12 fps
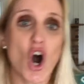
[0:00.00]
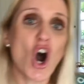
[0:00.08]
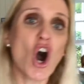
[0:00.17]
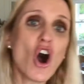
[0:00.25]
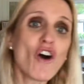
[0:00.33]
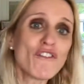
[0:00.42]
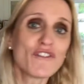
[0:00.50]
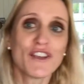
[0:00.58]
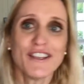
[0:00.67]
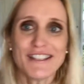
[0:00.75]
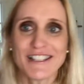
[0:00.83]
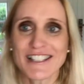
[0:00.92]
Off
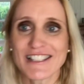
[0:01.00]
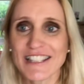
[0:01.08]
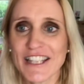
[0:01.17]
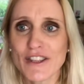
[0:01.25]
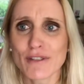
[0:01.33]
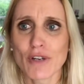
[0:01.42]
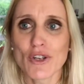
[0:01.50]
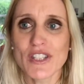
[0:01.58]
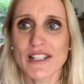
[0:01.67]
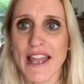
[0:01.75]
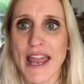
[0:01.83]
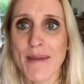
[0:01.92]
slid the roast
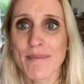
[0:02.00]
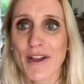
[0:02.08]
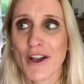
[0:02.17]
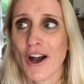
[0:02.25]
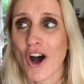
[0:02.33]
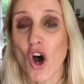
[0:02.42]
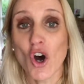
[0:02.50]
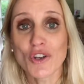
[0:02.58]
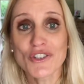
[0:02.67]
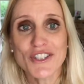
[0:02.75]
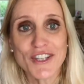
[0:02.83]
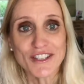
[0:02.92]
lamb
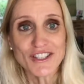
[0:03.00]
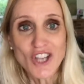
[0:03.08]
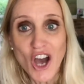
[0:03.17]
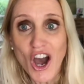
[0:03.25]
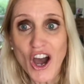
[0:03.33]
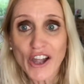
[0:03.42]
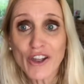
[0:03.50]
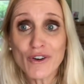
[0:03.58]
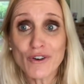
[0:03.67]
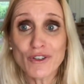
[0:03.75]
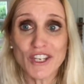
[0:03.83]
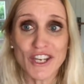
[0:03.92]
onto the
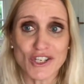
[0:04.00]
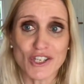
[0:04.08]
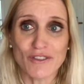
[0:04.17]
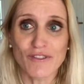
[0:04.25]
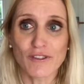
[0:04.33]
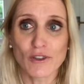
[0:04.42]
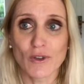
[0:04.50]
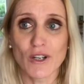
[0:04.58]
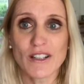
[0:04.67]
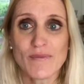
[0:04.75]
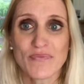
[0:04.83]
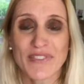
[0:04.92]
tiled kitchen floor.
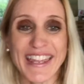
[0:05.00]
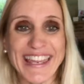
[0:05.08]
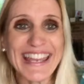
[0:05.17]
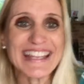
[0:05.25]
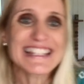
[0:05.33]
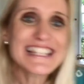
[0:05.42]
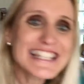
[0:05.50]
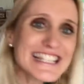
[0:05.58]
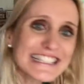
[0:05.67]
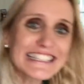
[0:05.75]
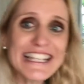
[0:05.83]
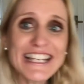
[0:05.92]
It
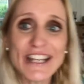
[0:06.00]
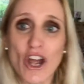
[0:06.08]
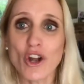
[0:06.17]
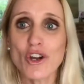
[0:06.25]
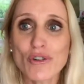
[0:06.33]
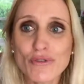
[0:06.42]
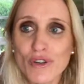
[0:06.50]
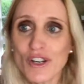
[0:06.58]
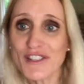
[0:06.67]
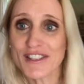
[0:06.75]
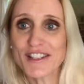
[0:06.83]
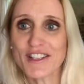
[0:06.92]
slid
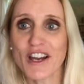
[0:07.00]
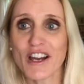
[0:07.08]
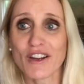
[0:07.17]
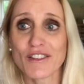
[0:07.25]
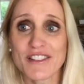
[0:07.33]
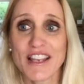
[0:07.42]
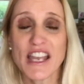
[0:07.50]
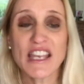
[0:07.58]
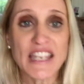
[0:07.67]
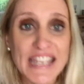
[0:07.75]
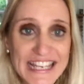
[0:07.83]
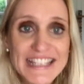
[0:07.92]
across the tiles
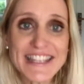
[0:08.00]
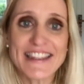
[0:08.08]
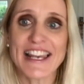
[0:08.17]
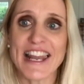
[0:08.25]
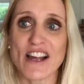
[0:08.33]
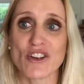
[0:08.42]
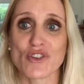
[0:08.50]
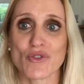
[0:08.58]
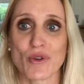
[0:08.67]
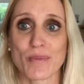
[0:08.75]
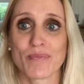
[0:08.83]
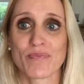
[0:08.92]
into the lounge
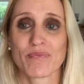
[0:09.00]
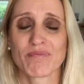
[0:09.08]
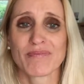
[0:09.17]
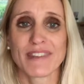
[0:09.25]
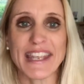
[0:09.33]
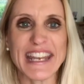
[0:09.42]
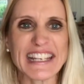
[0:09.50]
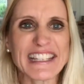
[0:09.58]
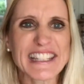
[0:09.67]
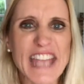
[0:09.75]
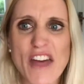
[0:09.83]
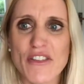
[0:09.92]
room. It
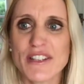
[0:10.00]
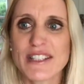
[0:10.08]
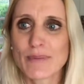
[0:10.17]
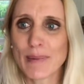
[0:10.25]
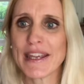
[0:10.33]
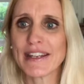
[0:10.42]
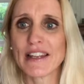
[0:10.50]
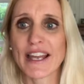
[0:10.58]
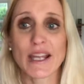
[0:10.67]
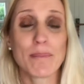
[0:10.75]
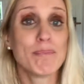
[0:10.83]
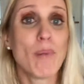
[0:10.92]
gathered speed like
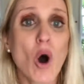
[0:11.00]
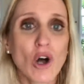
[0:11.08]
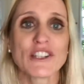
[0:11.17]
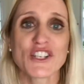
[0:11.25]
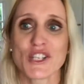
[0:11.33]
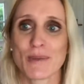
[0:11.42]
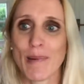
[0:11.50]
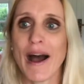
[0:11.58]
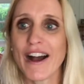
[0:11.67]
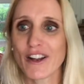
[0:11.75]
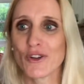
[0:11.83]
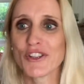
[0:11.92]
a polished
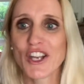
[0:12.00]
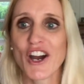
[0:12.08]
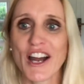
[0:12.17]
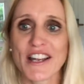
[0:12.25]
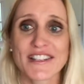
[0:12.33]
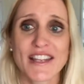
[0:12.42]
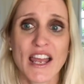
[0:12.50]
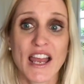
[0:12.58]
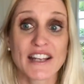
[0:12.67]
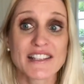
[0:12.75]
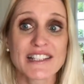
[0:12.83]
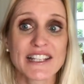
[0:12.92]
puck on the ice
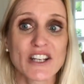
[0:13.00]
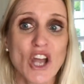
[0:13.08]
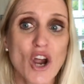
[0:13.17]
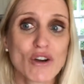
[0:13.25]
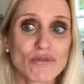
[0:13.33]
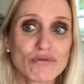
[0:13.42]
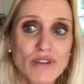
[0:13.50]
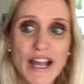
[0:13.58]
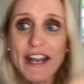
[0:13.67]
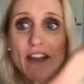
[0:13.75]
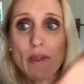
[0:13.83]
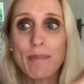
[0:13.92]
and slid right
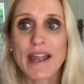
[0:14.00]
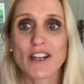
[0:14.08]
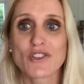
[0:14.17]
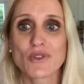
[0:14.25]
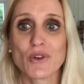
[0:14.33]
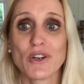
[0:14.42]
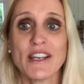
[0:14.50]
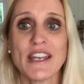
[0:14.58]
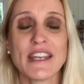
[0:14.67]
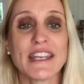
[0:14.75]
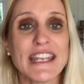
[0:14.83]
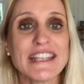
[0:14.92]
out the back door
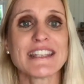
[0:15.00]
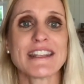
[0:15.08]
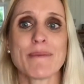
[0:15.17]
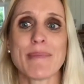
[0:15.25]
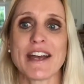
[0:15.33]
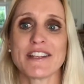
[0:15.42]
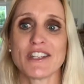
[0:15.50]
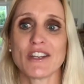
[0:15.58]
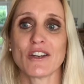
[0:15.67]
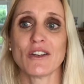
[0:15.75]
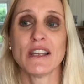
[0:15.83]
into the patio